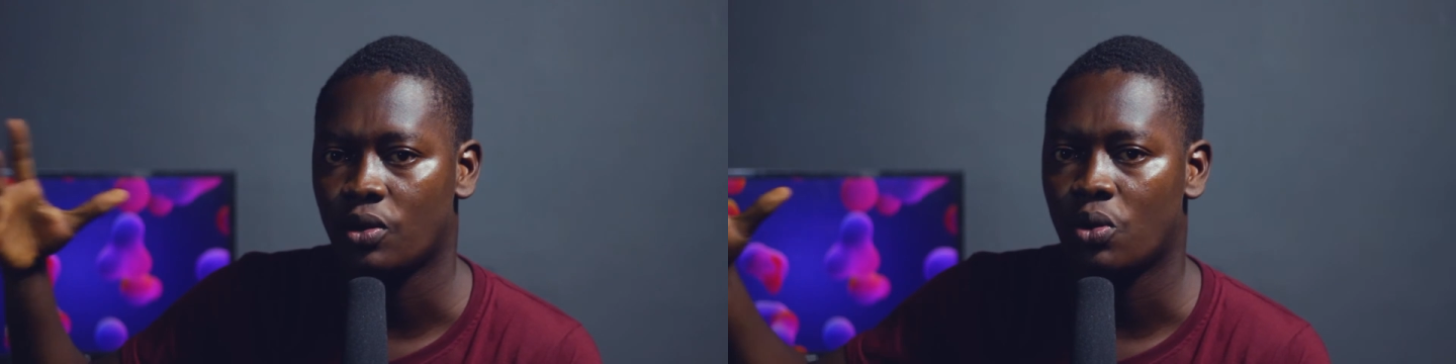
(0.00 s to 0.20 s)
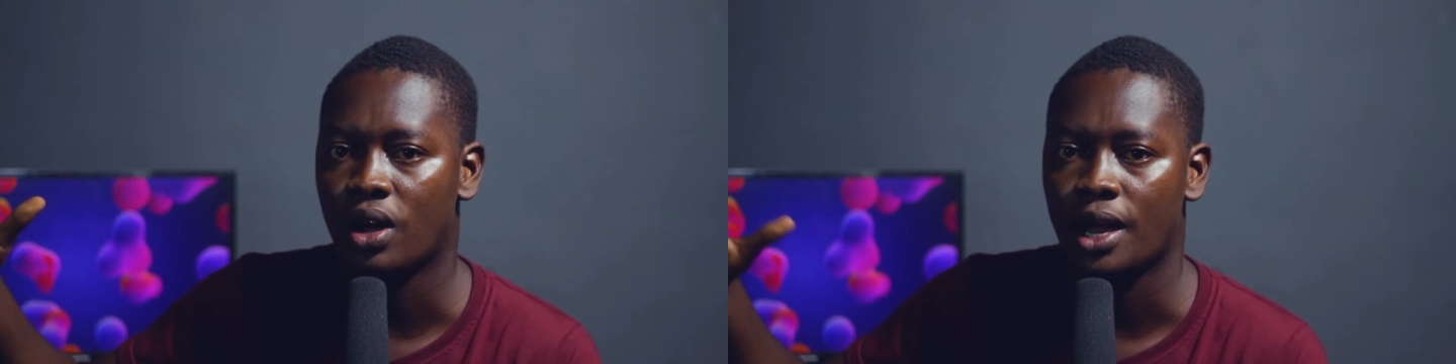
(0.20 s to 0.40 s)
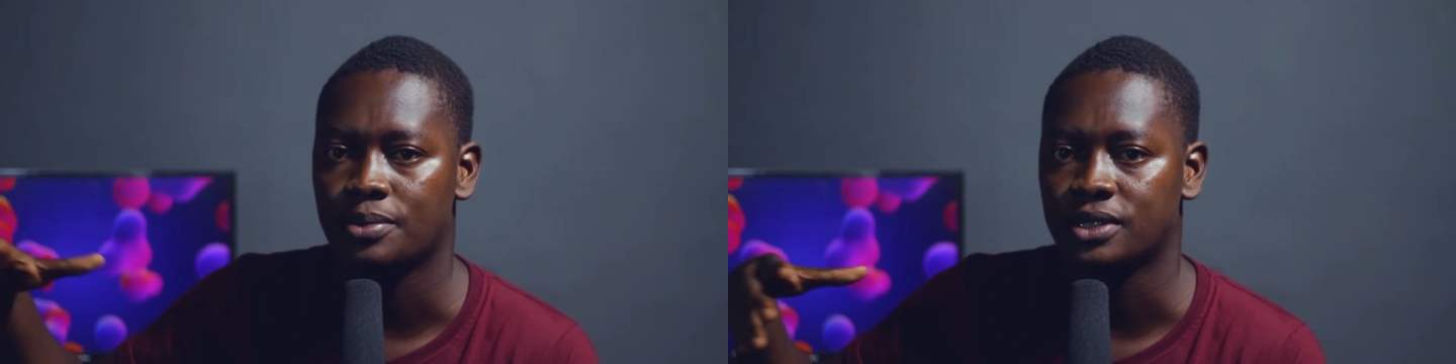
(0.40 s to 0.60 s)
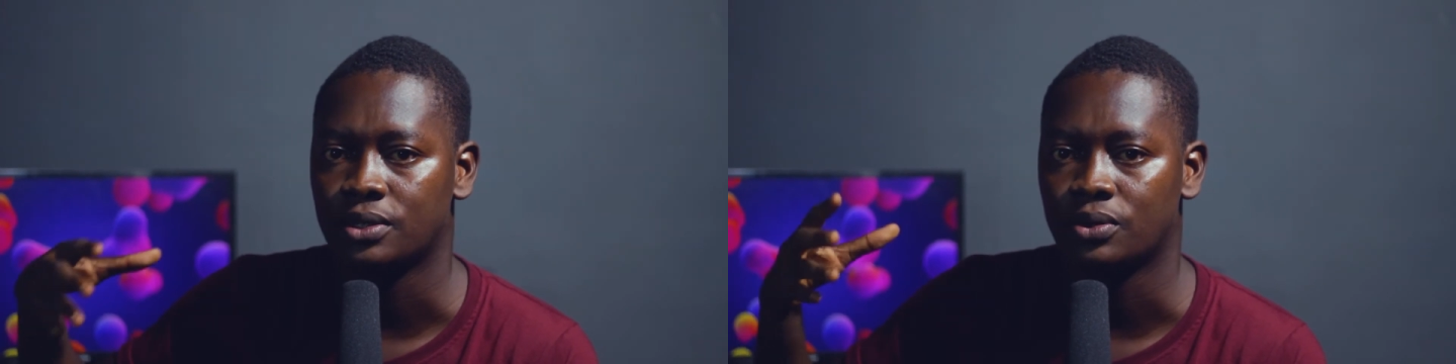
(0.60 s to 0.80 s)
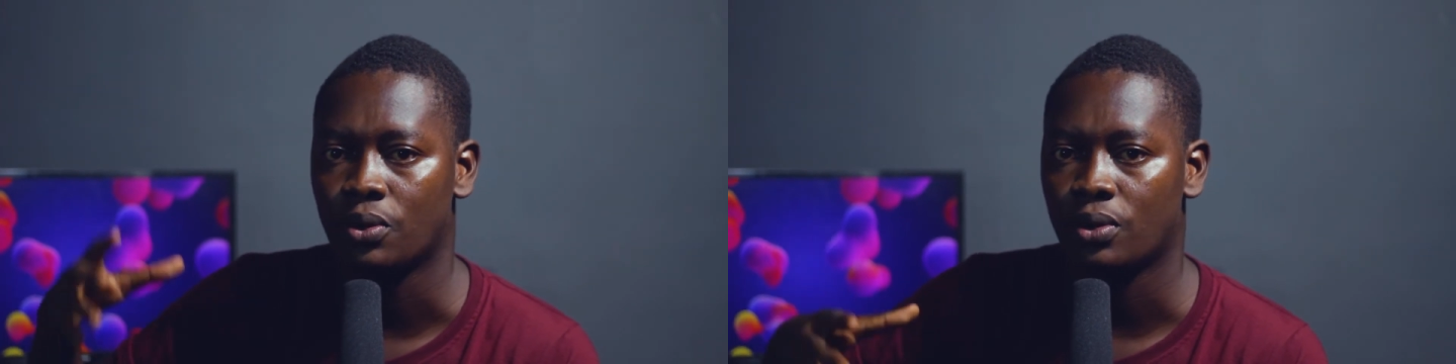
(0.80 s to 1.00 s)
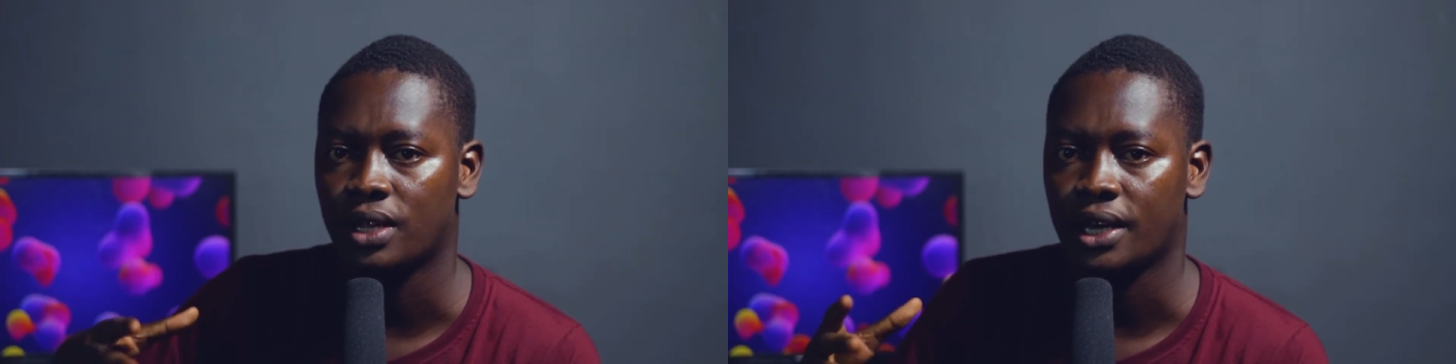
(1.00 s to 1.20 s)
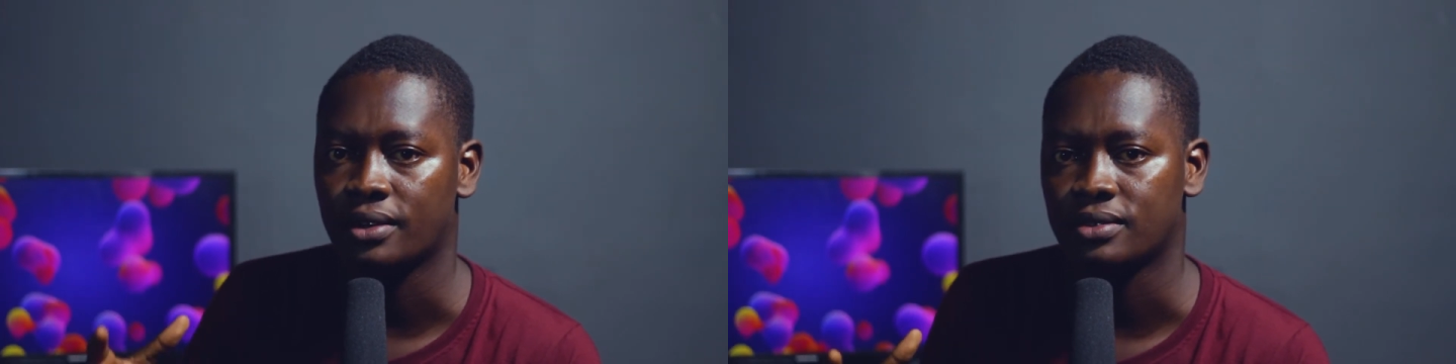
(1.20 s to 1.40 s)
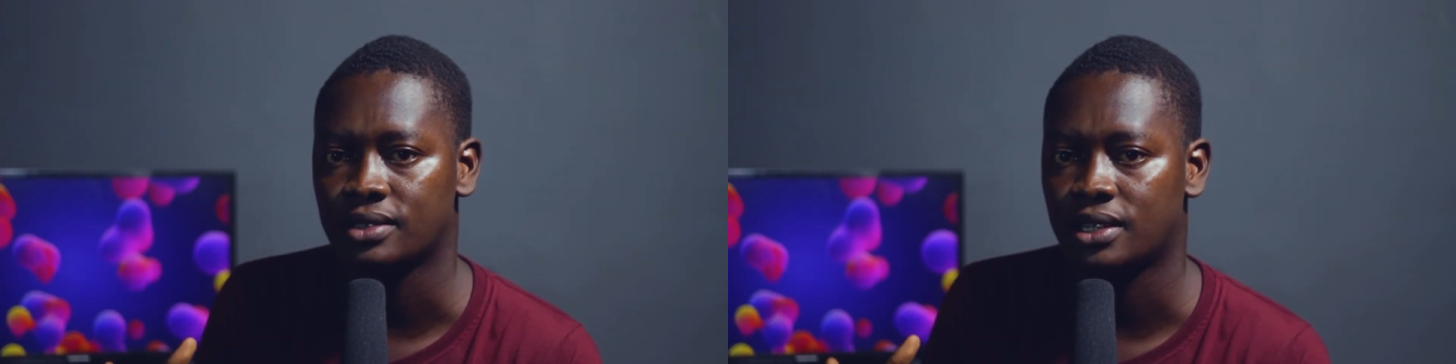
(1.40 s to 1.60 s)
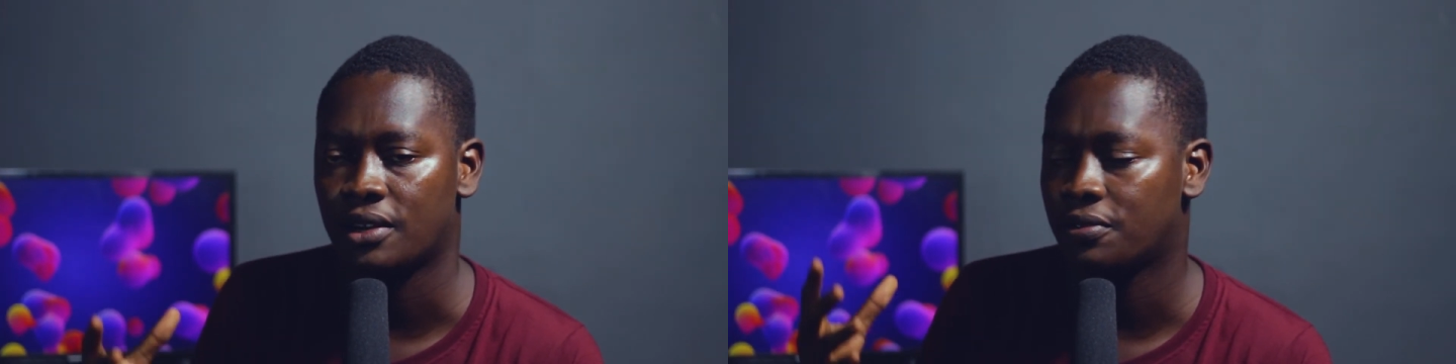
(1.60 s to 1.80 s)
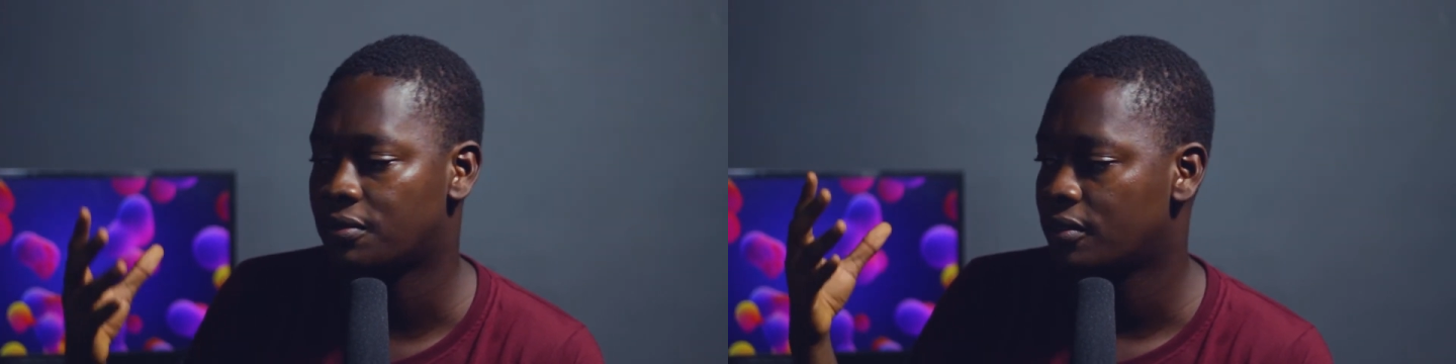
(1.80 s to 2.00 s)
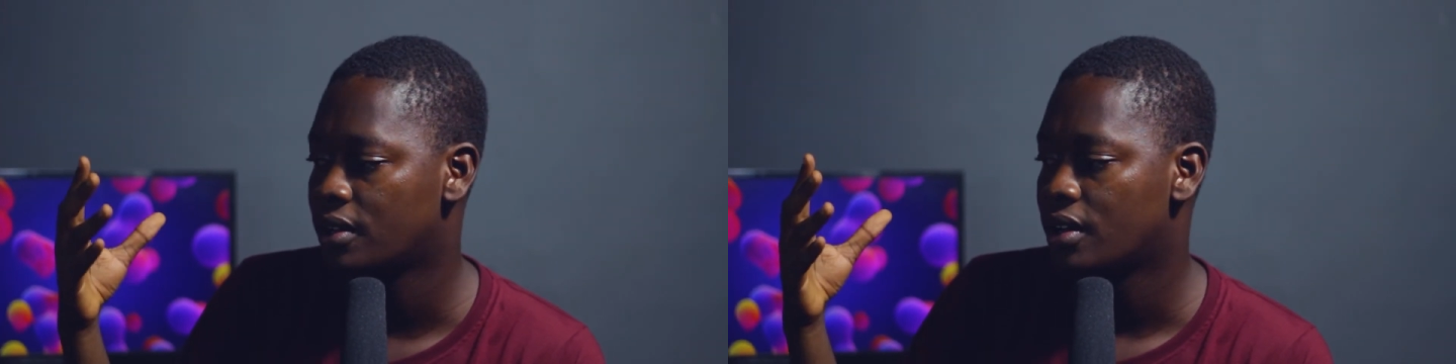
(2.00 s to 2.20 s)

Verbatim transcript: all apps and all that kind of stuff,